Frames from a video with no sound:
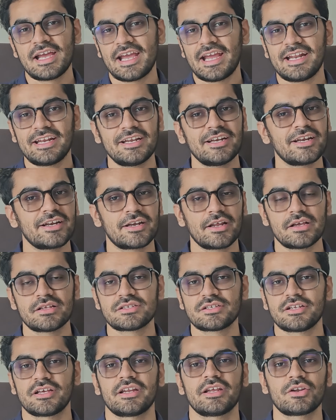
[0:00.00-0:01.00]
any data
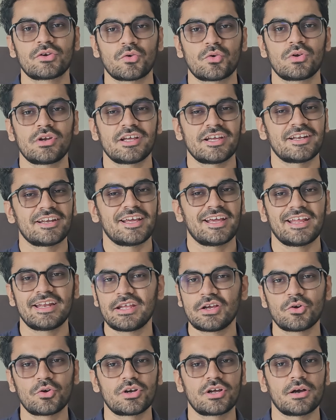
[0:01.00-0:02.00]
engineering role in
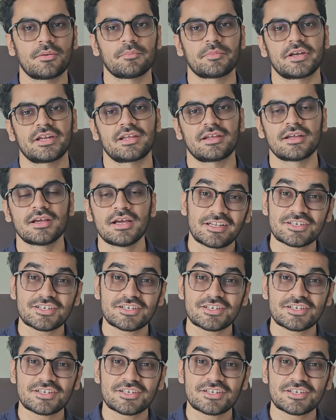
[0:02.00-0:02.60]
any good company.